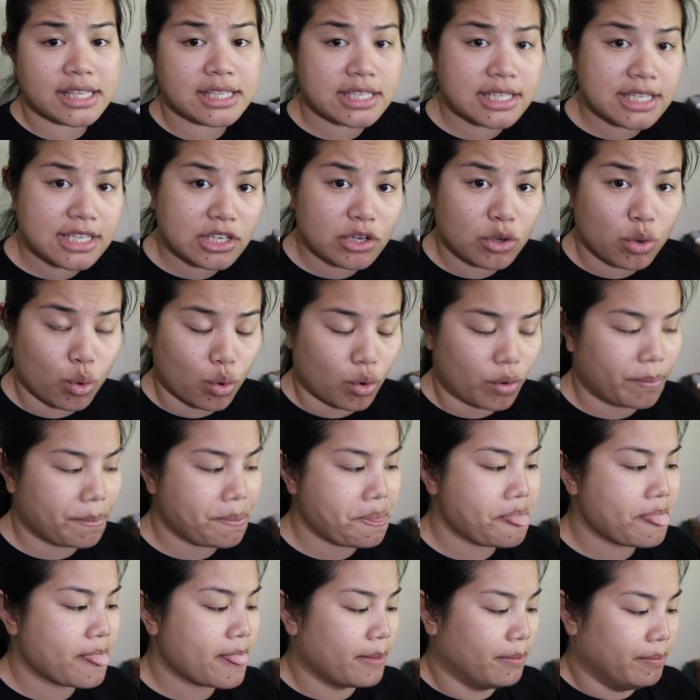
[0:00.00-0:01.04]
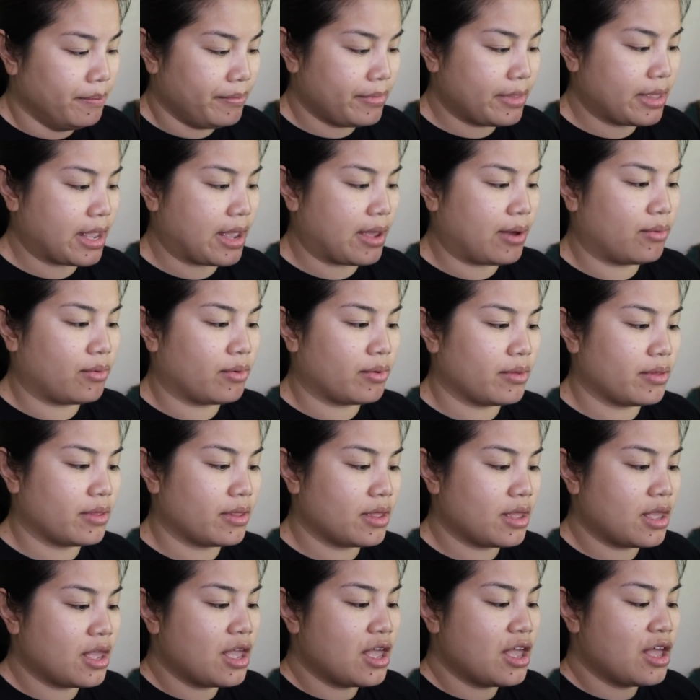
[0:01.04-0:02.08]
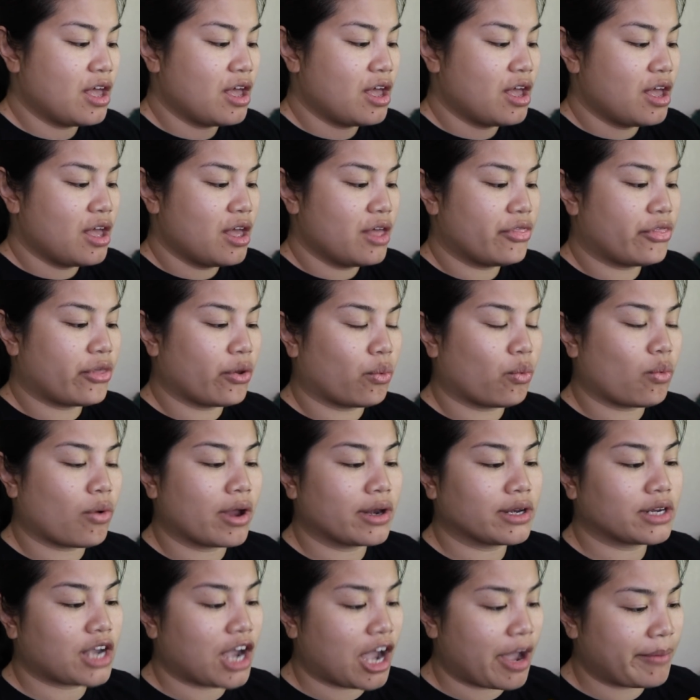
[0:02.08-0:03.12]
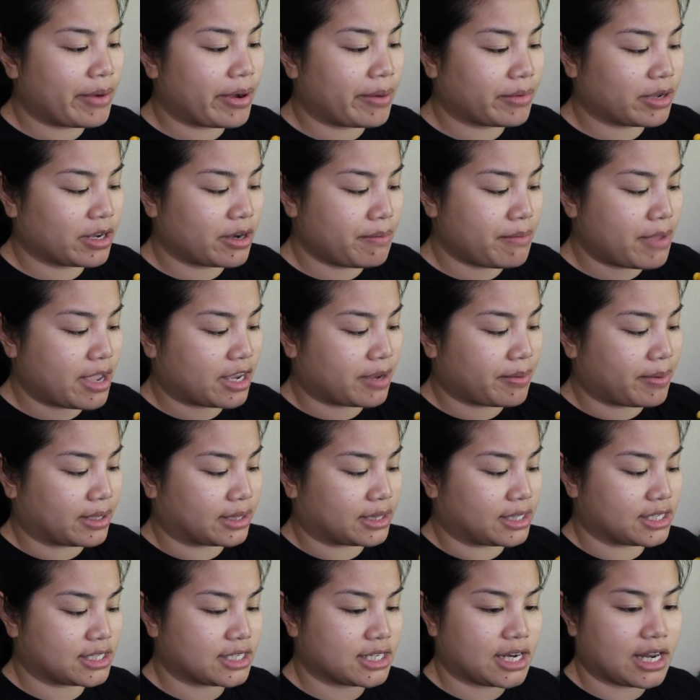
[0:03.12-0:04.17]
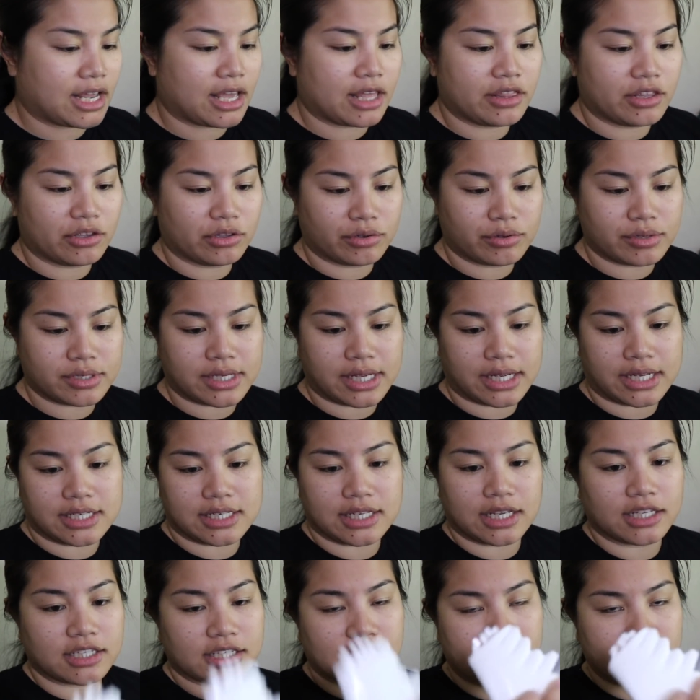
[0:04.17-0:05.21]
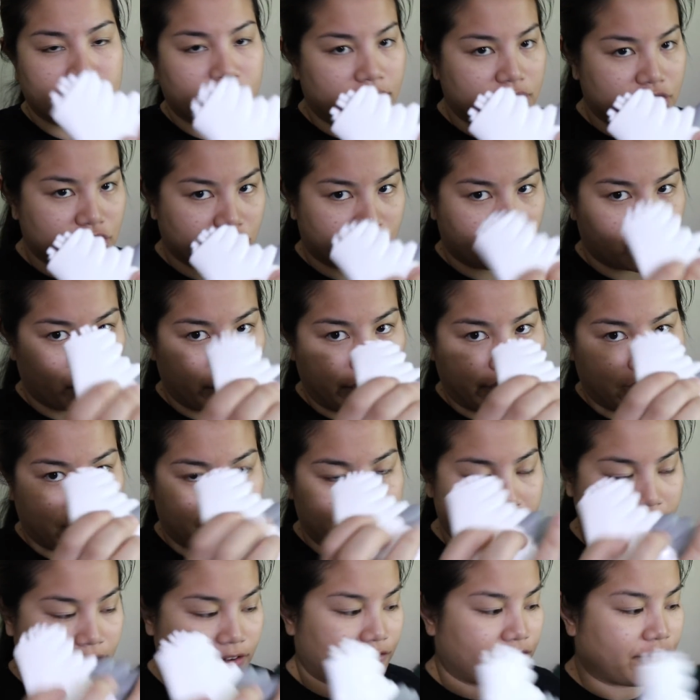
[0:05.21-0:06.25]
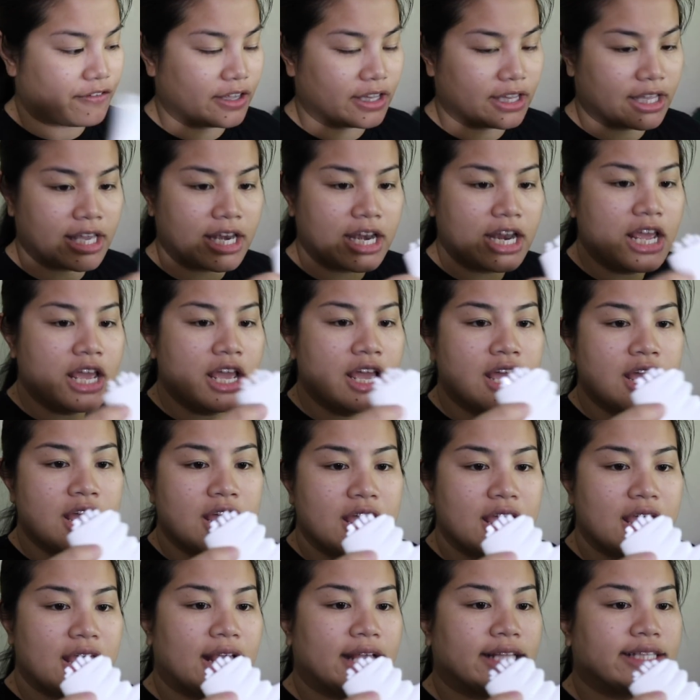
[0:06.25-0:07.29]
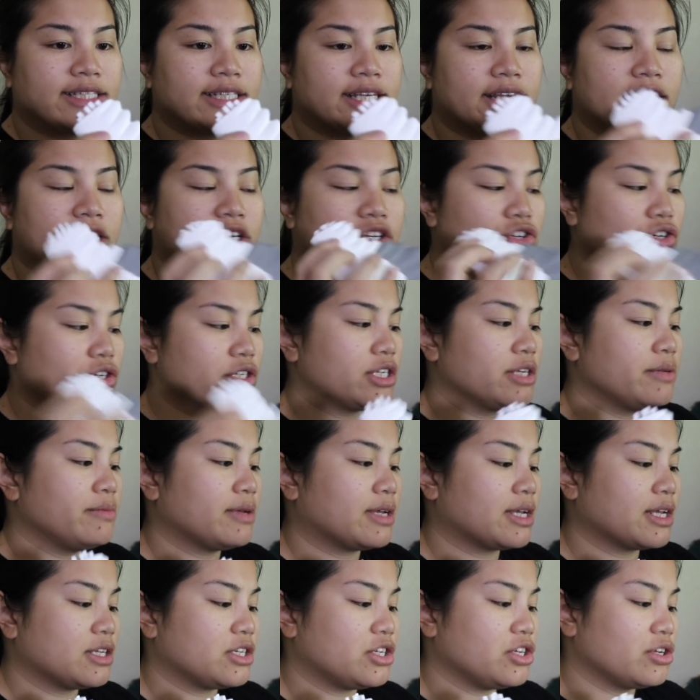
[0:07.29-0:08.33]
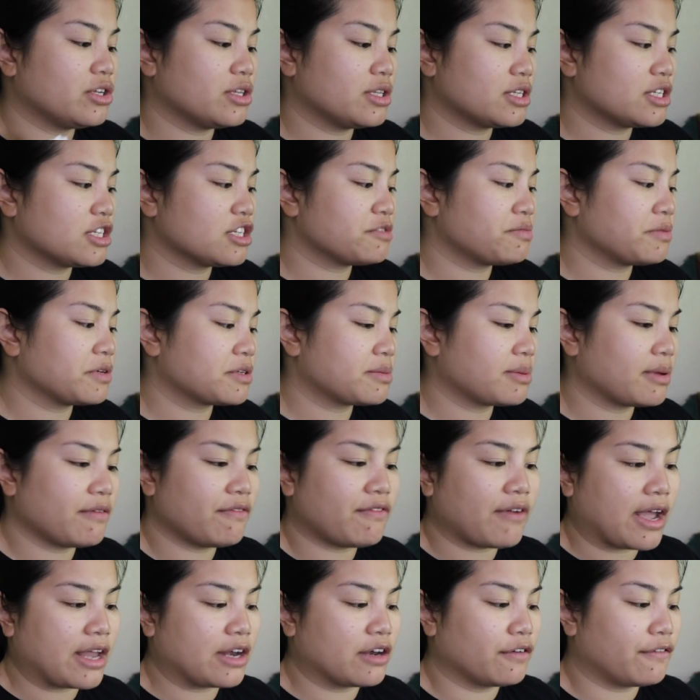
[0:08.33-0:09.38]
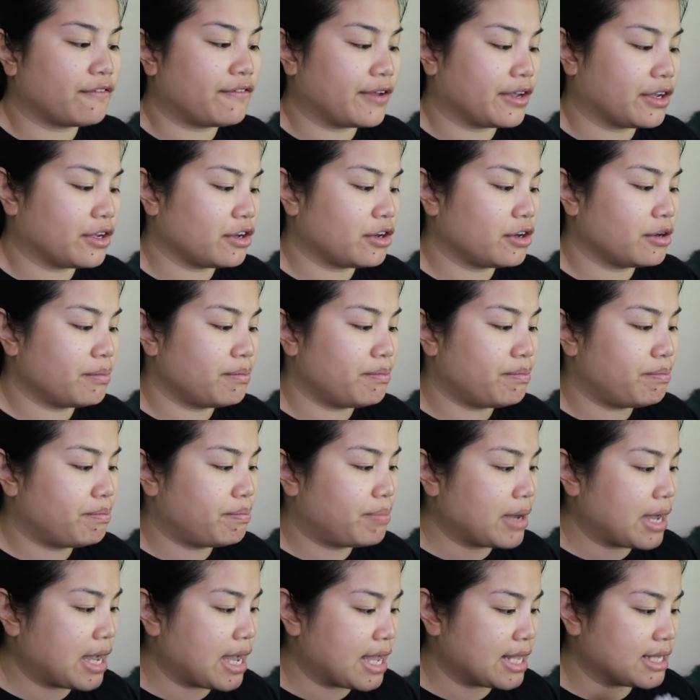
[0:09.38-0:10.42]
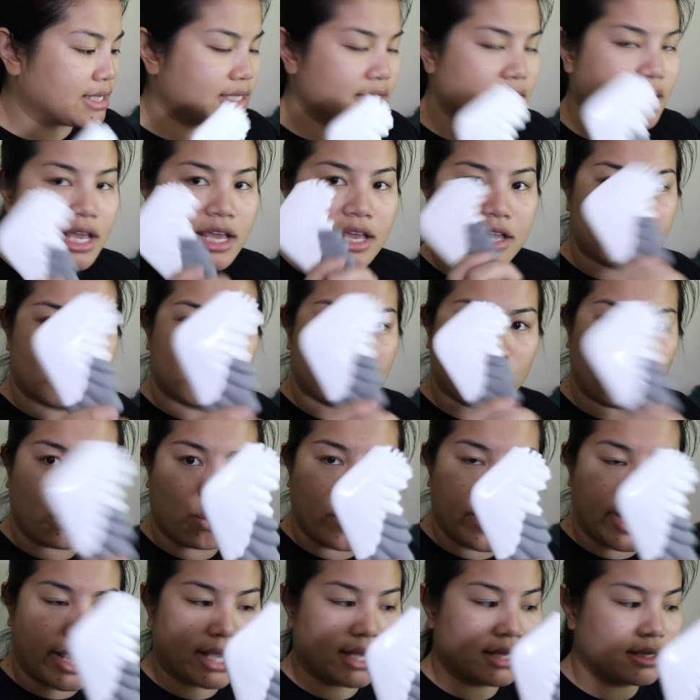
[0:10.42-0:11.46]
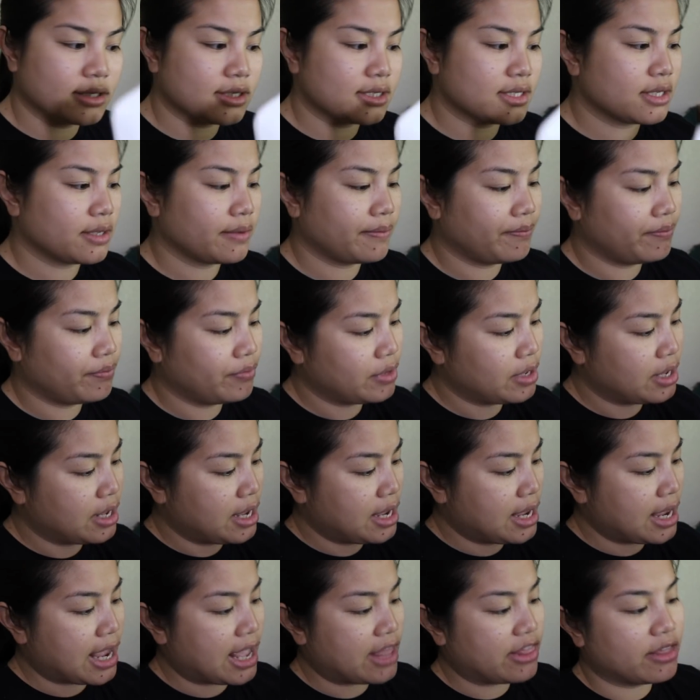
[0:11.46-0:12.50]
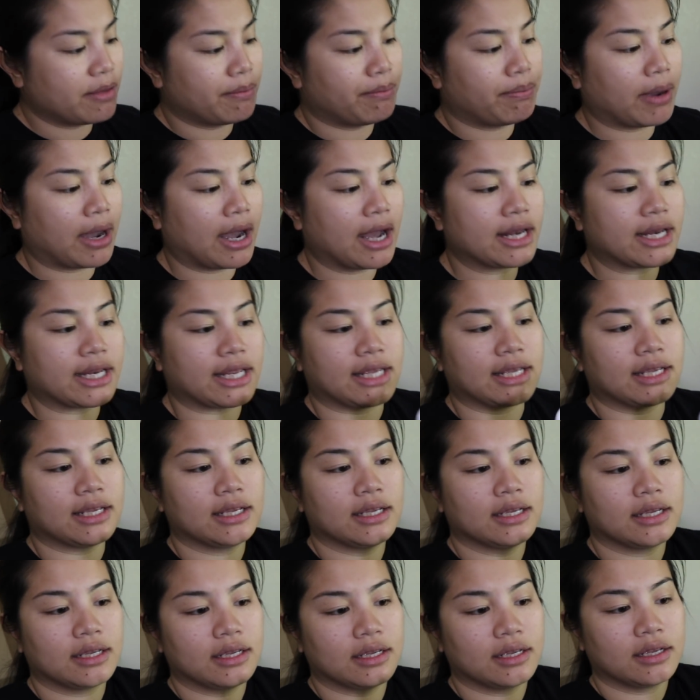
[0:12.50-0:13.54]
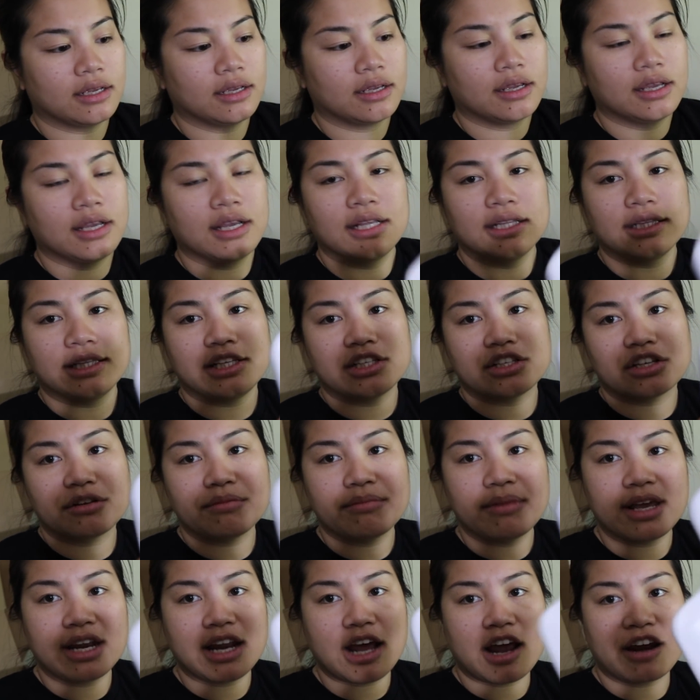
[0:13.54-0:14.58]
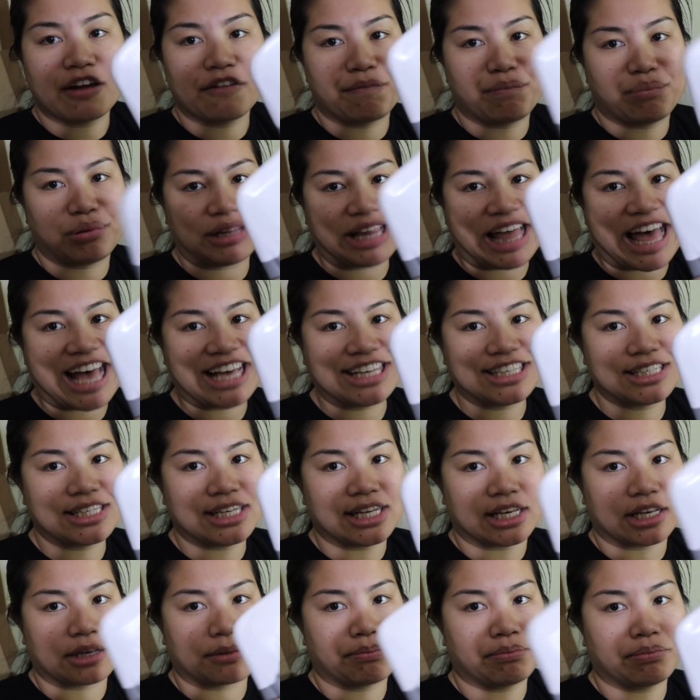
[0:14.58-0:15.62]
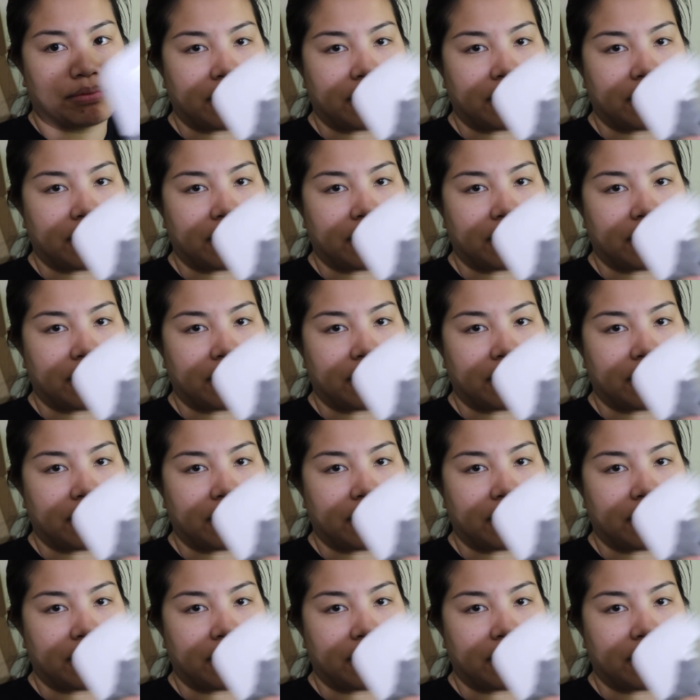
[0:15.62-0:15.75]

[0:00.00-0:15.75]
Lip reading: this is cool, and the one comment I'm going to make about this, and the only reason I can tell is because when I took the wing off, I can feel it. It's interesting because, you know, this is supposed to be a vinyl figure, but the wings and the body, these are made out of plastic.